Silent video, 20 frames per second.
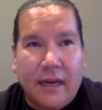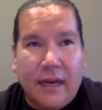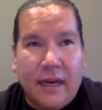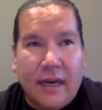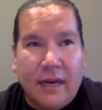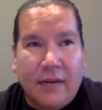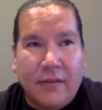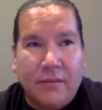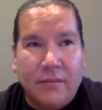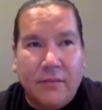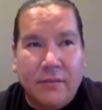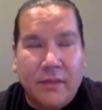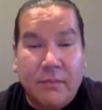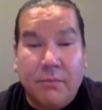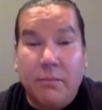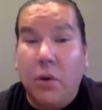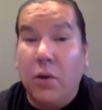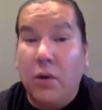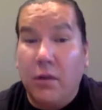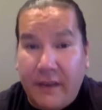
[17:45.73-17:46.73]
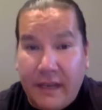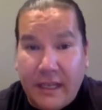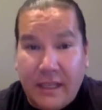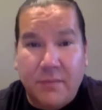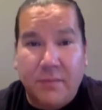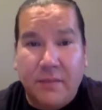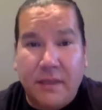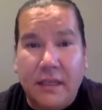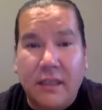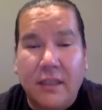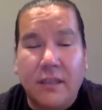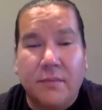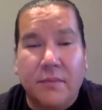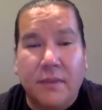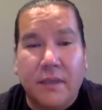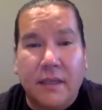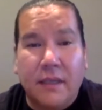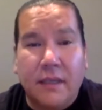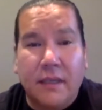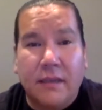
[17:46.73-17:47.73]
It motivates me to
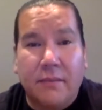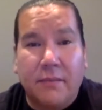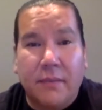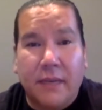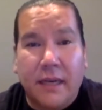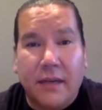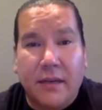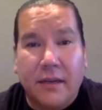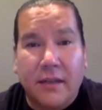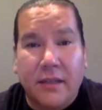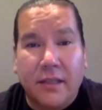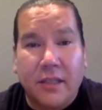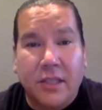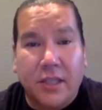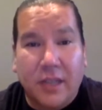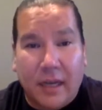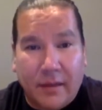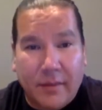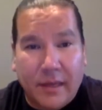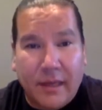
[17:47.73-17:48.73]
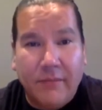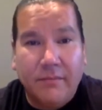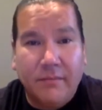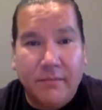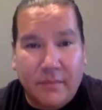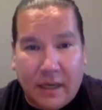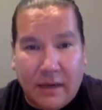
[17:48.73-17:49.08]
be a better Anishinaabe.